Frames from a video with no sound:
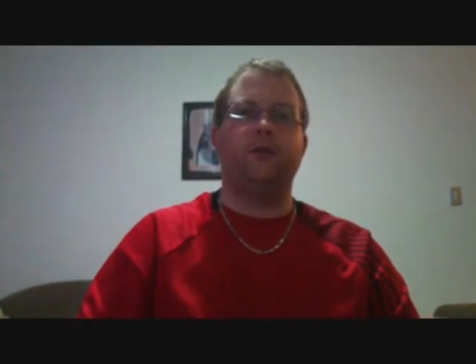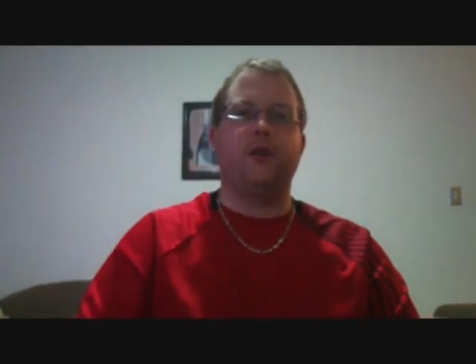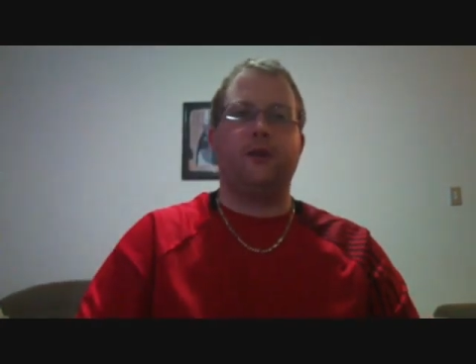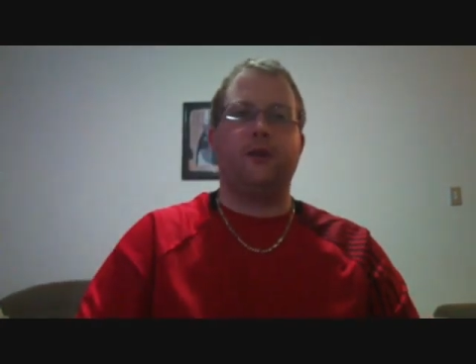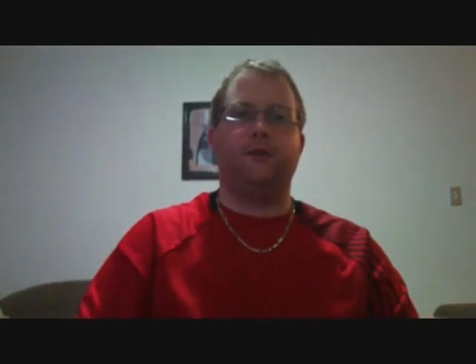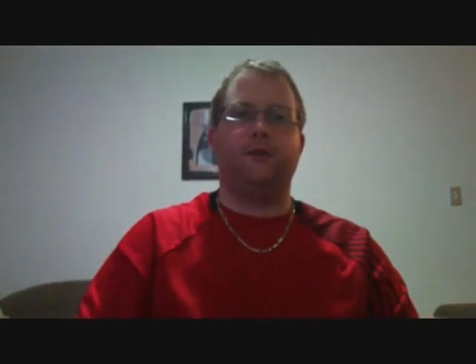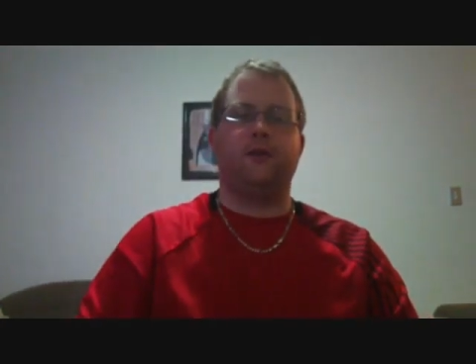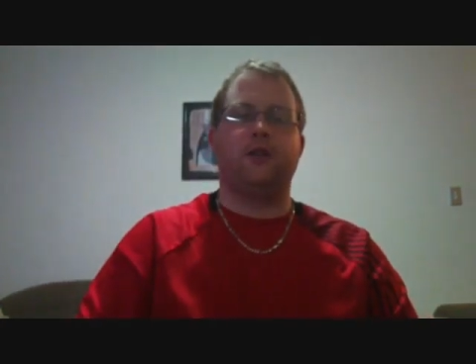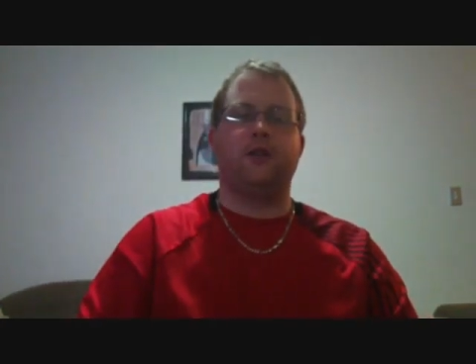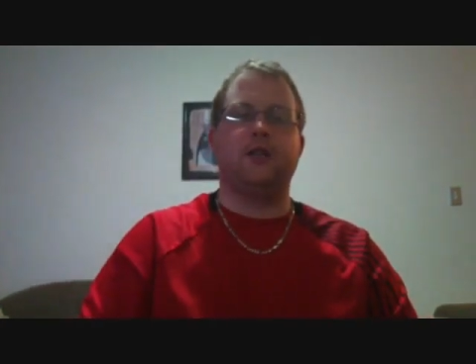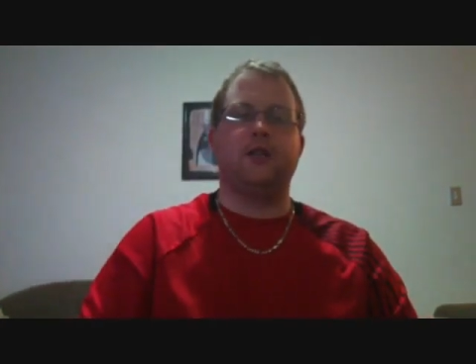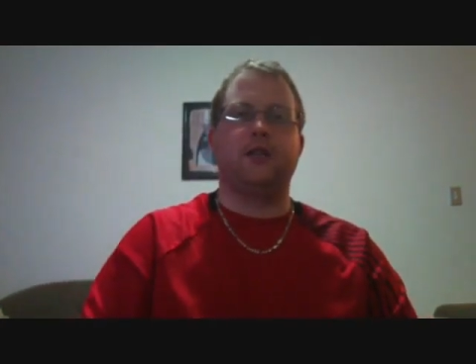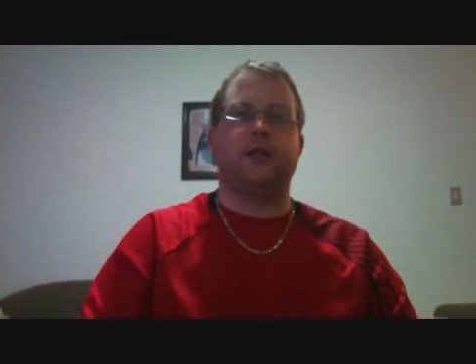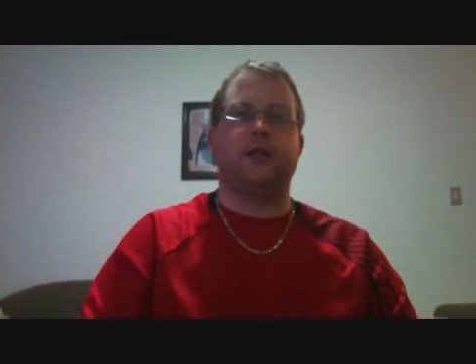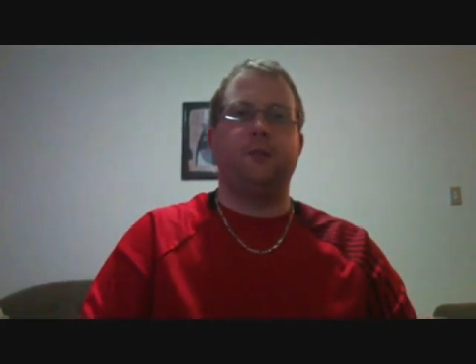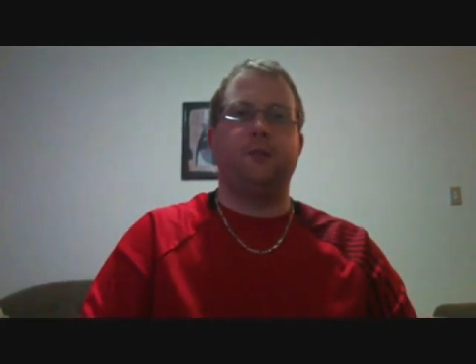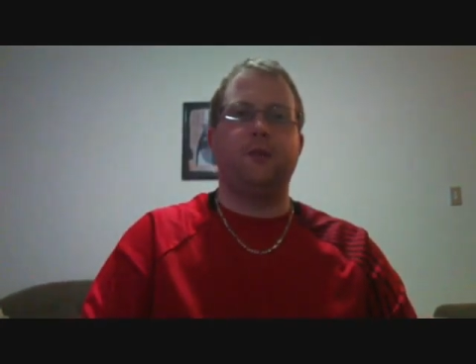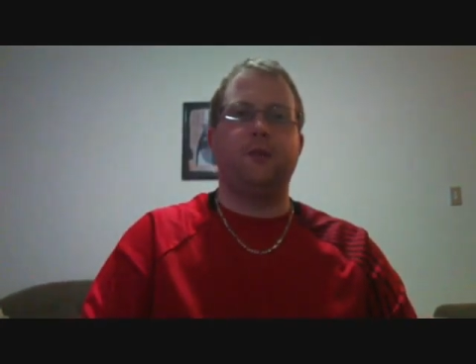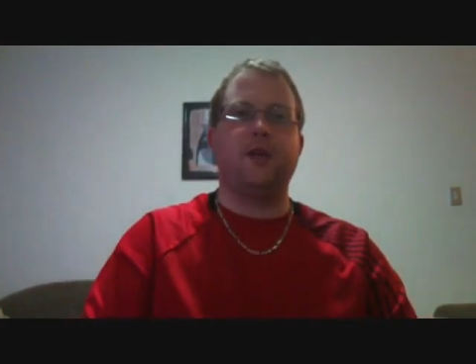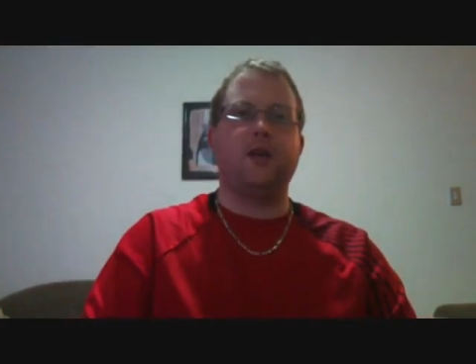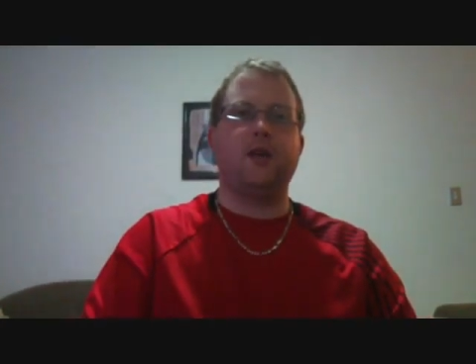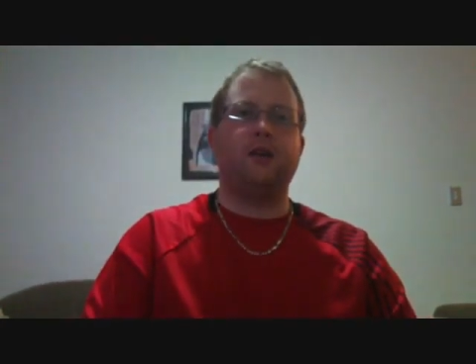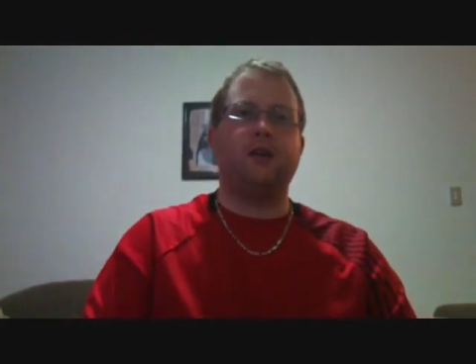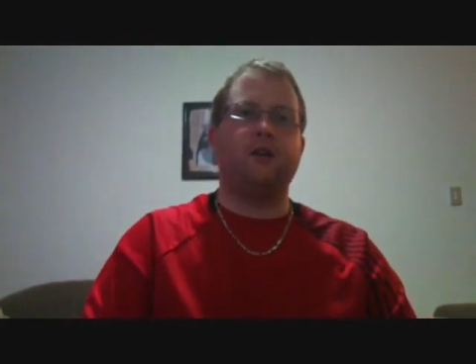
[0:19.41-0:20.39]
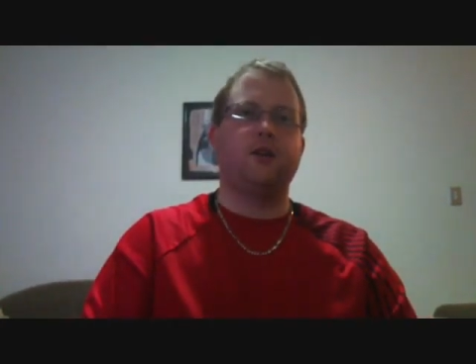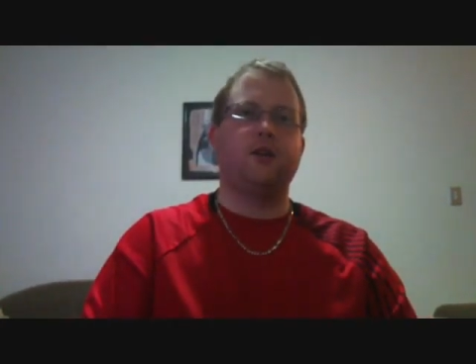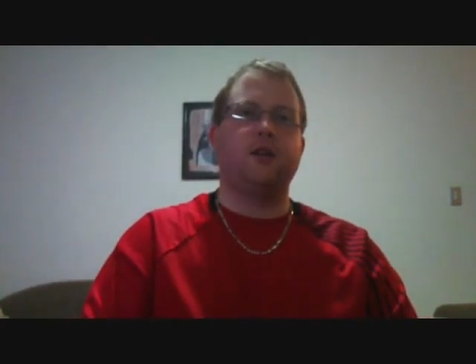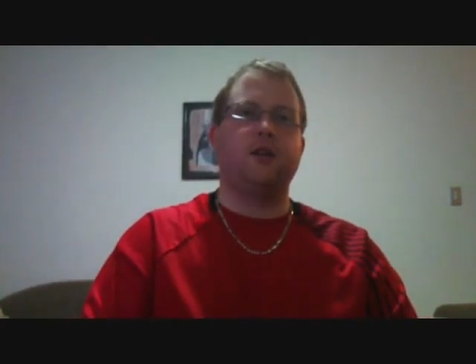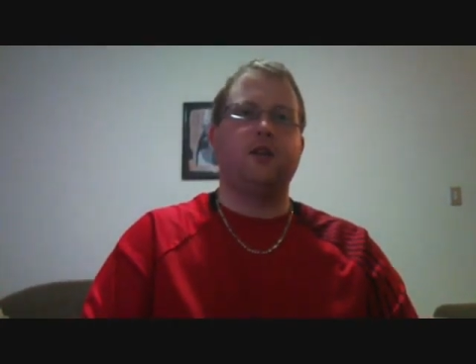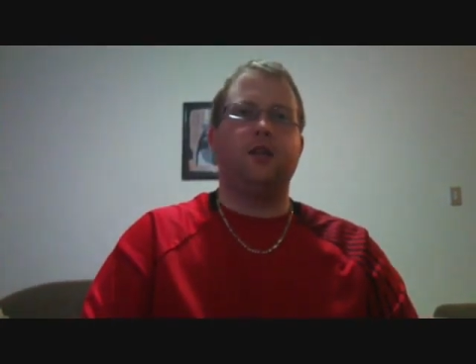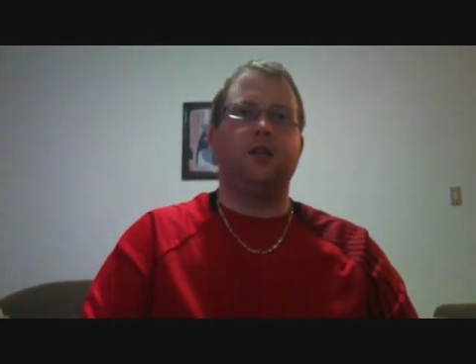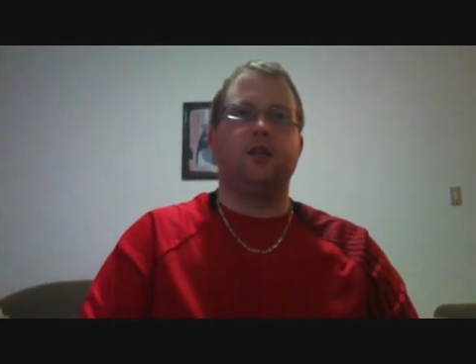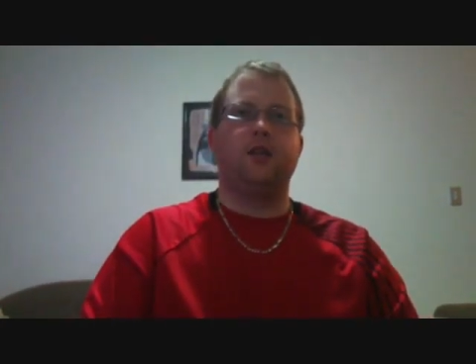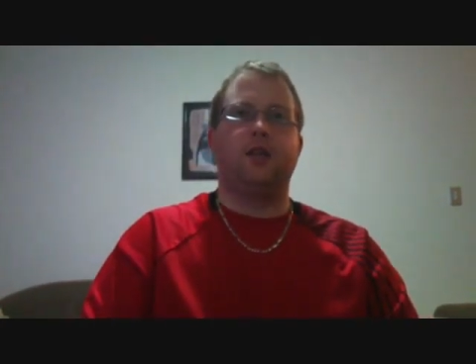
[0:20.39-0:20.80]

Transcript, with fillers: if you haven't checked him out.